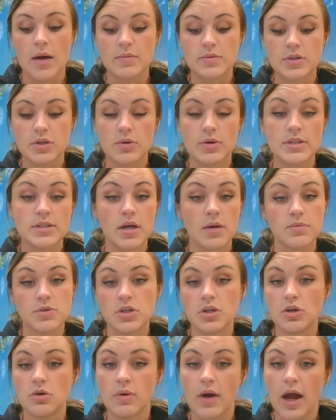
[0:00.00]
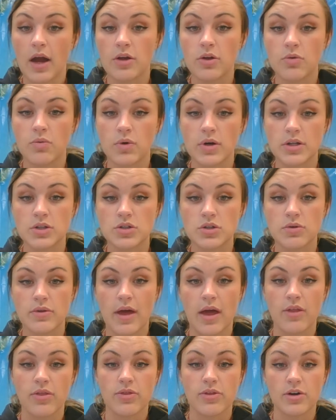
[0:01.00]
So it's up to you how you want to do
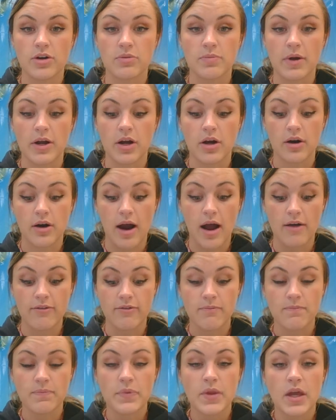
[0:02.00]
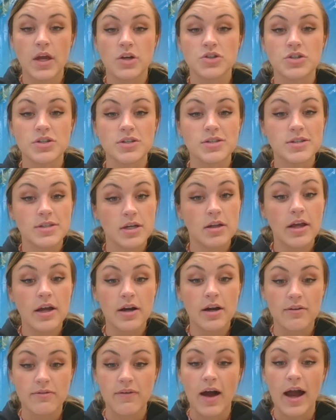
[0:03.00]
that third paragraph. Just to
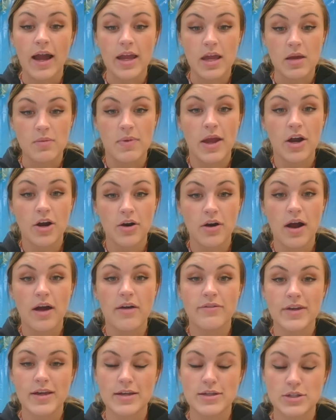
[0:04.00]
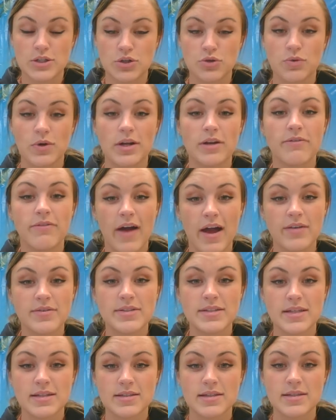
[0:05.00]
clarify, a paragraph is 3 to 5
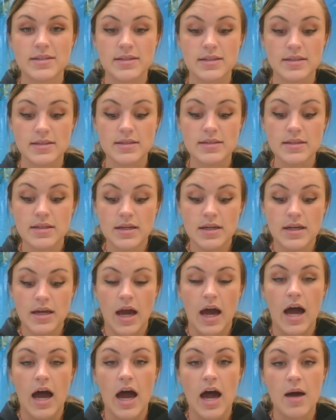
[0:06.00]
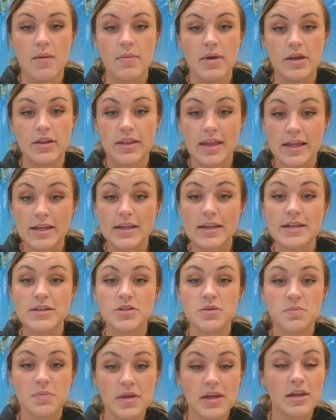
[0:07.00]
sentences. They need
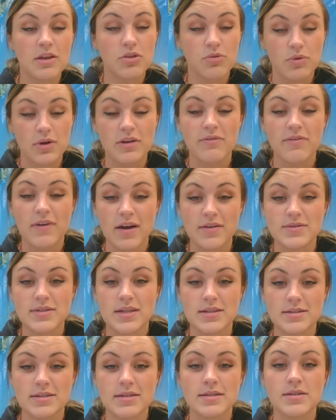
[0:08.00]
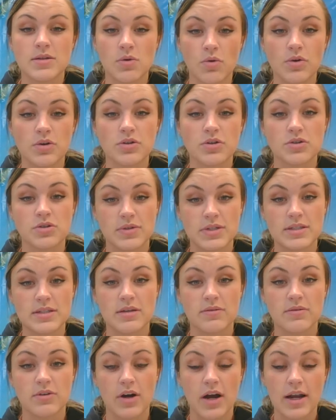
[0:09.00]
to be 3 to 5 sentences in order to
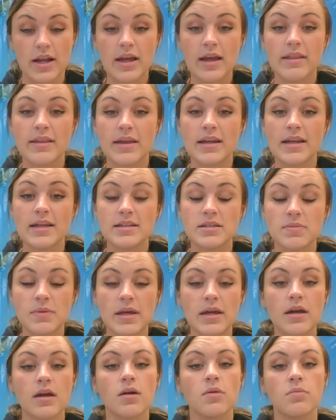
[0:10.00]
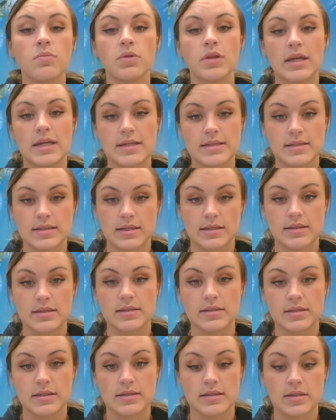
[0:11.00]
receive credit, and they need to be in complete
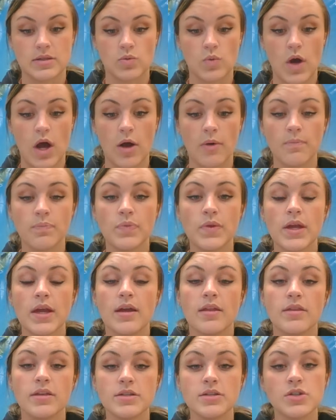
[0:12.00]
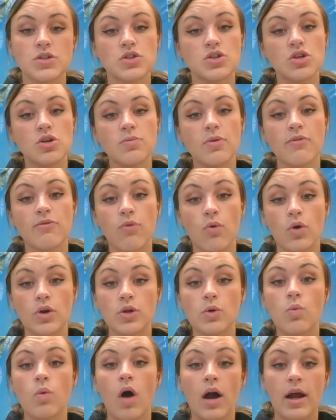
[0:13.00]
sentences as well. This is due before
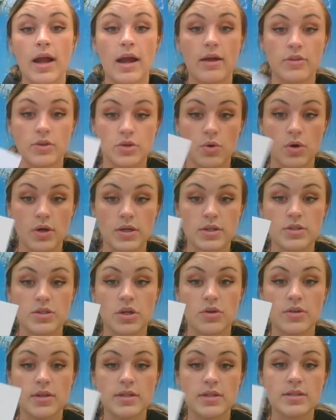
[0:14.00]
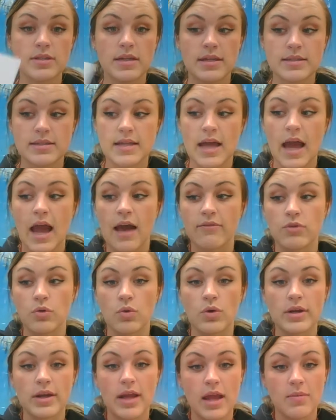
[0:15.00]
you walk out the door. So this needs to have
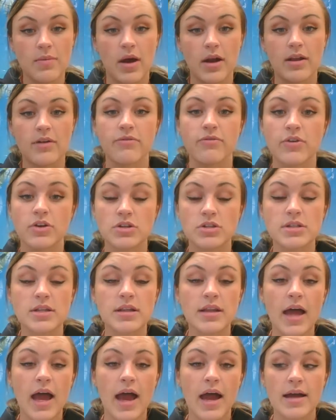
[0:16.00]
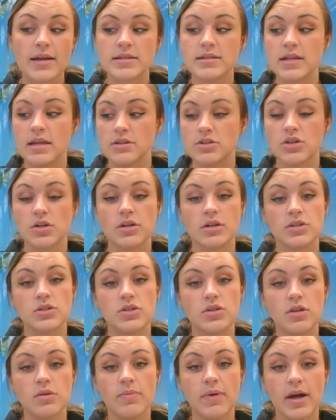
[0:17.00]
your name on it first and last and turned
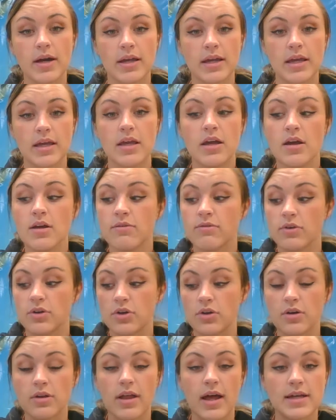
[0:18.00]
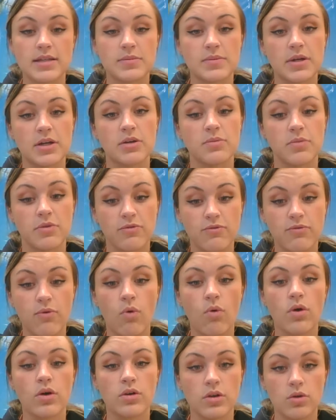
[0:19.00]
into the bucket for your class period
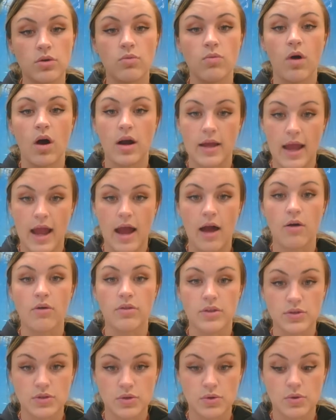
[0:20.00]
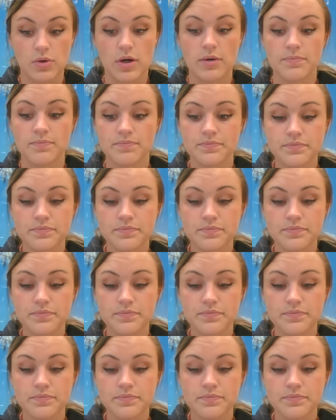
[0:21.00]
before you walk out the door.